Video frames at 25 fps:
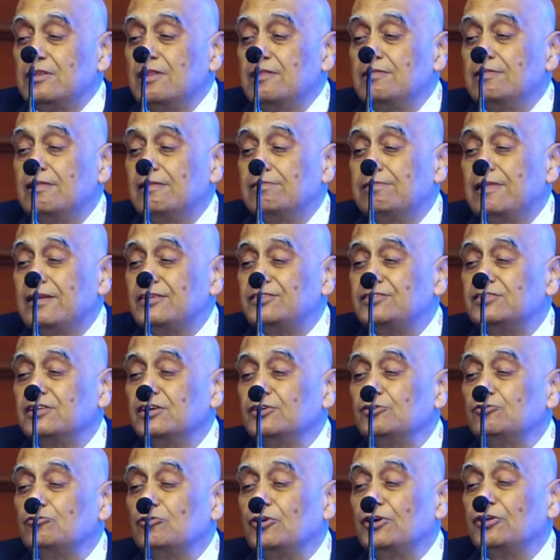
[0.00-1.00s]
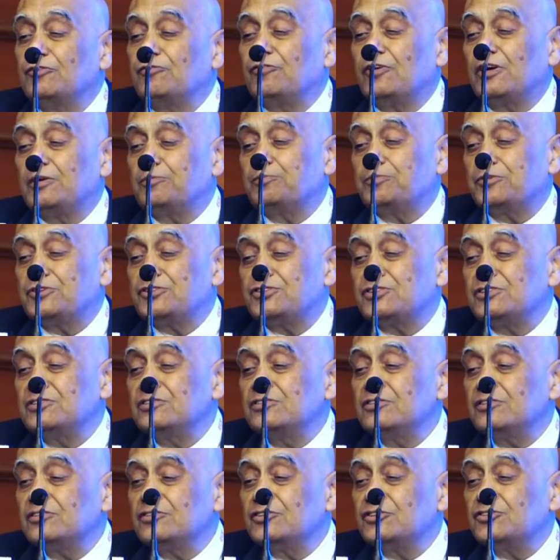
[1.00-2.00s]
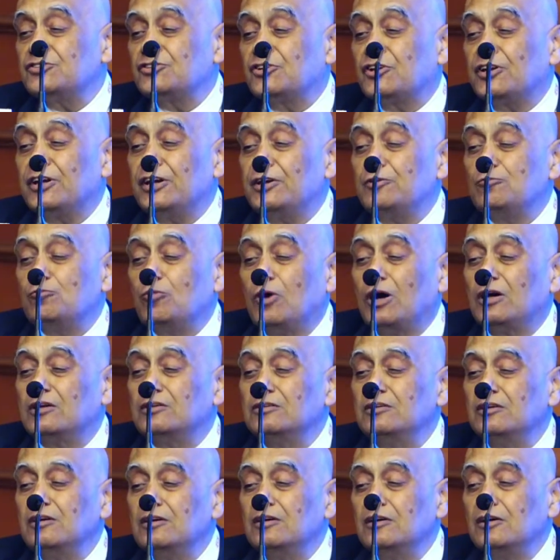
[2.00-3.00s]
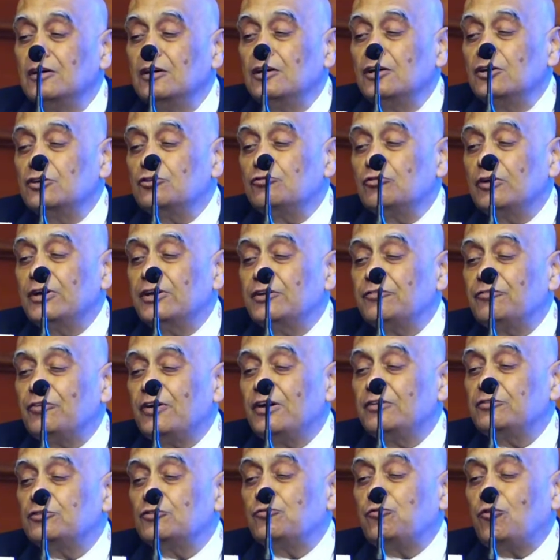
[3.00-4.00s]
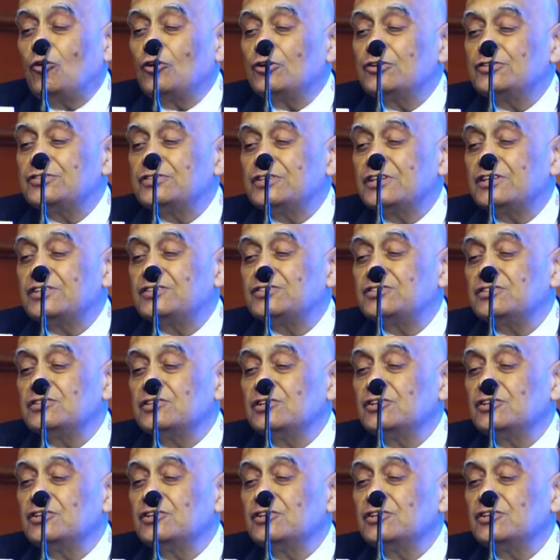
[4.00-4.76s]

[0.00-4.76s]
less than 25%, it is grade 1, 25 to 46